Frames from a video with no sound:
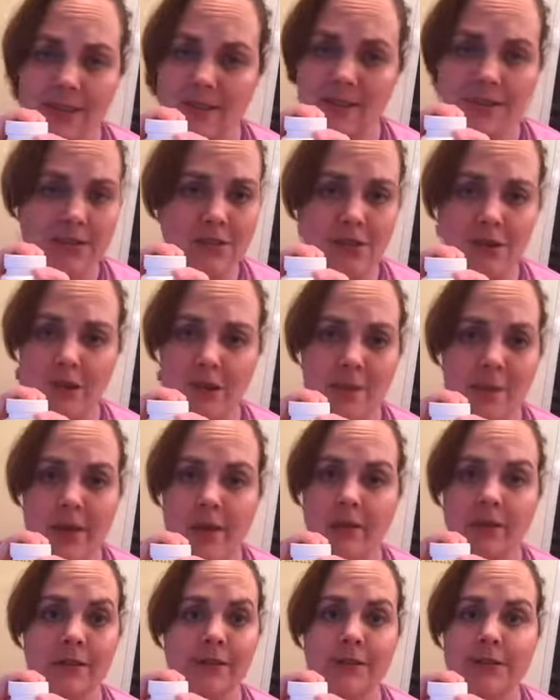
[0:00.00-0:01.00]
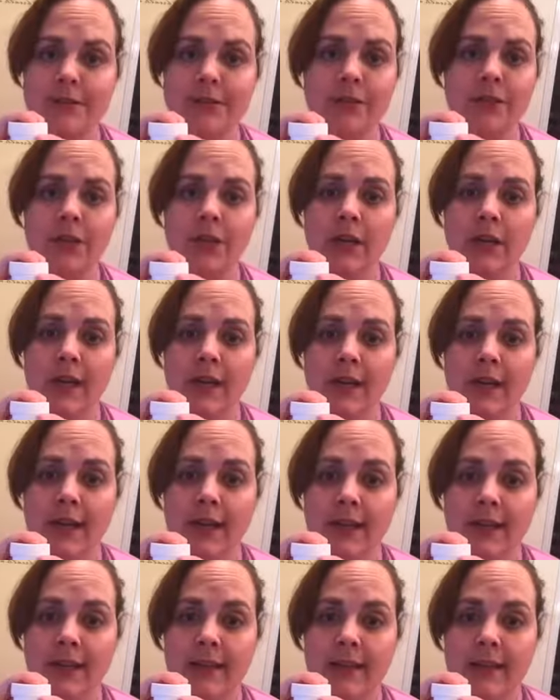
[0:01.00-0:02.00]
It doesn't hardly matter unless you're
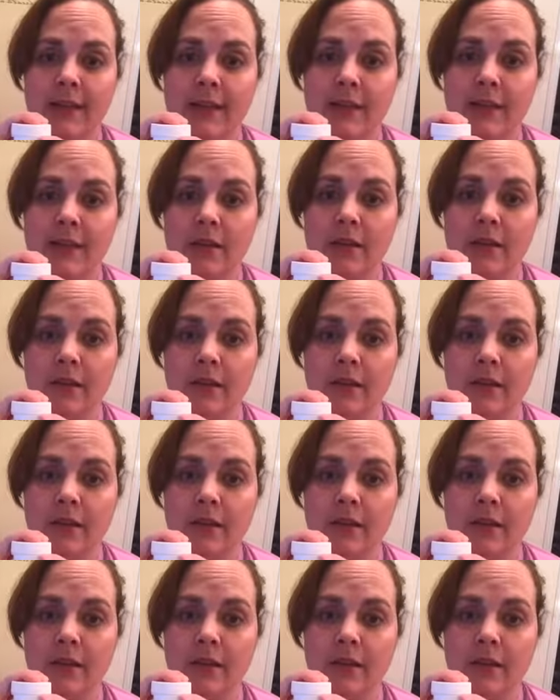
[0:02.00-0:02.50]
eating it